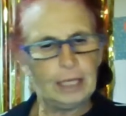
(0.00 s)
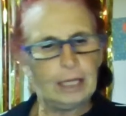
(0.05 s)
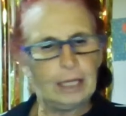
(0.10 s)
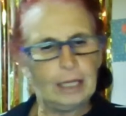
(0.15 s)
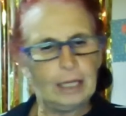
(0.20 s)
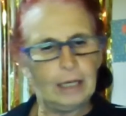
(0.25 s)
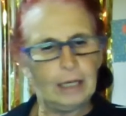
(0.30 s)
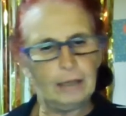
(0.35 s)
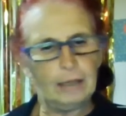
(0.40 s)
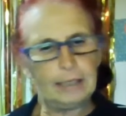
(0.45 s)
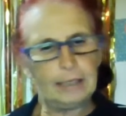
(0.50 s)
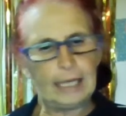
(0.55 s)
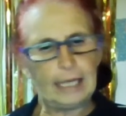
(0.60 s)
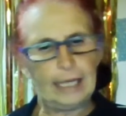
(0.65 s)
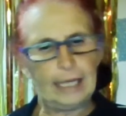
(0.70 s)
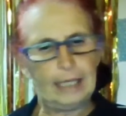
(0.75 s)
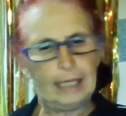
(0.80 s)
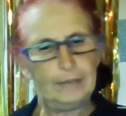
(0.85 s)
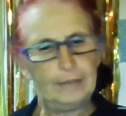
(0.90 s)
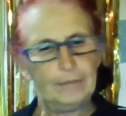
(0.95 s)

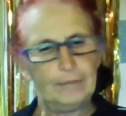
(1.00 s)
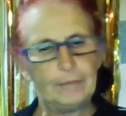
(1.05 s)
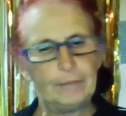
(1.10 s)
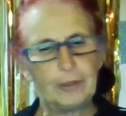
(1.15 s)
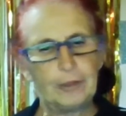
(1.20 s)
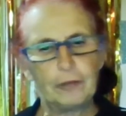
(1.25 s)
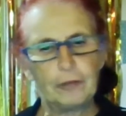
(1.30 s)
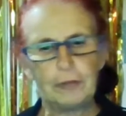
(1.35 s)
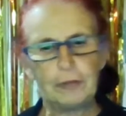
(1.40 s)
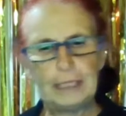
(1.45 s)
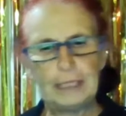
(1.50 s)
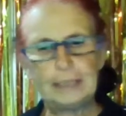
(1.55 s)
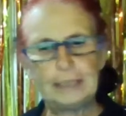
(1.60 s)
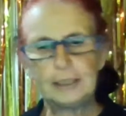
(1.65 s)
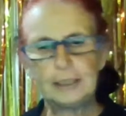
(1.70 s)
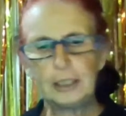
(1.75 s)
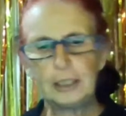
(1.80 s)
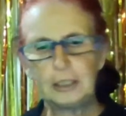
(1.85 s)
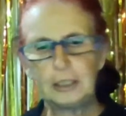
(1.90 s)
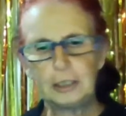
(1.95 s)
okay. 3
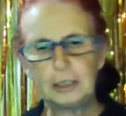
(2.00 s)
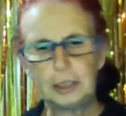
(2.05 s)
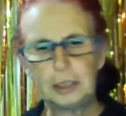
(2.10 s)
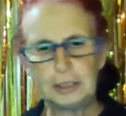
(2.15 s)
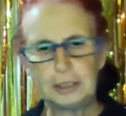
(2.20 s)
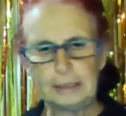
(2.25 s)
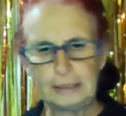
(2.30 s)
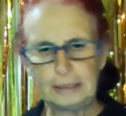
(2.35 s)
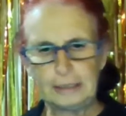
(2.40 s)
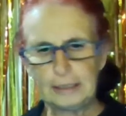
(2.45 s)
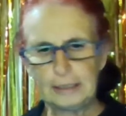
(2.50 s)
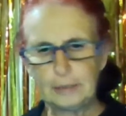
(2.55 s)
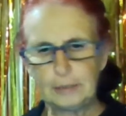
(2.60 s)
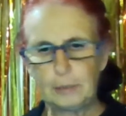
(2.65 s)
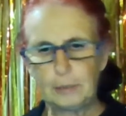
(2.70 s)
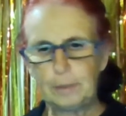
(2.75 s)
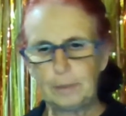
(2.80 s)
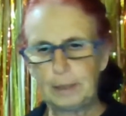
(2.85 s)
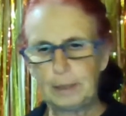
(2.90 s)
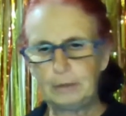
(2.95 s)
surgeons were
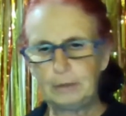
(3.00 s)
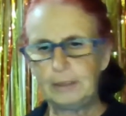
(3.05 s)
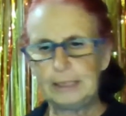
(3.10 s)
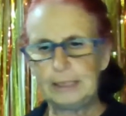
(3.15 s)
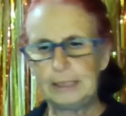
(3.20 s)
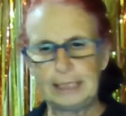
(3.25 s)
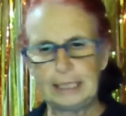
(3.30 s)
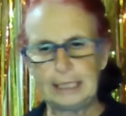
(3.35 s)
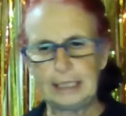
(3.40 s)
boasting